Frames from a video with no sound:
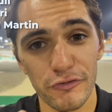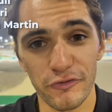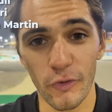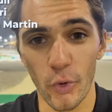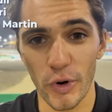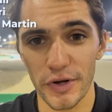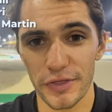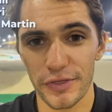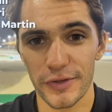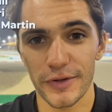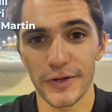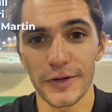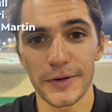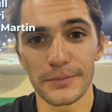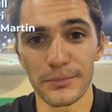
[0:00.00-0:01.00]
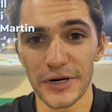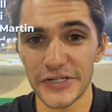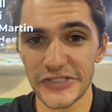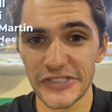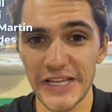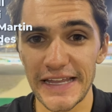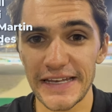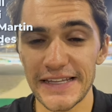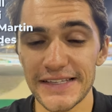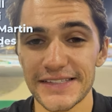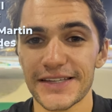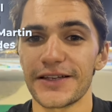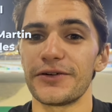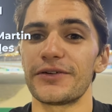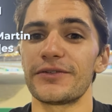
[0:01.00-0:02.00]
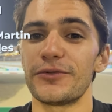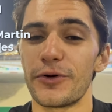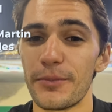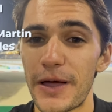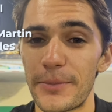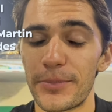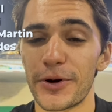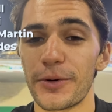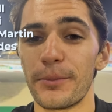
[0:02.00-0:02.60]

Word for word: Fourth, Mercedes. Remember,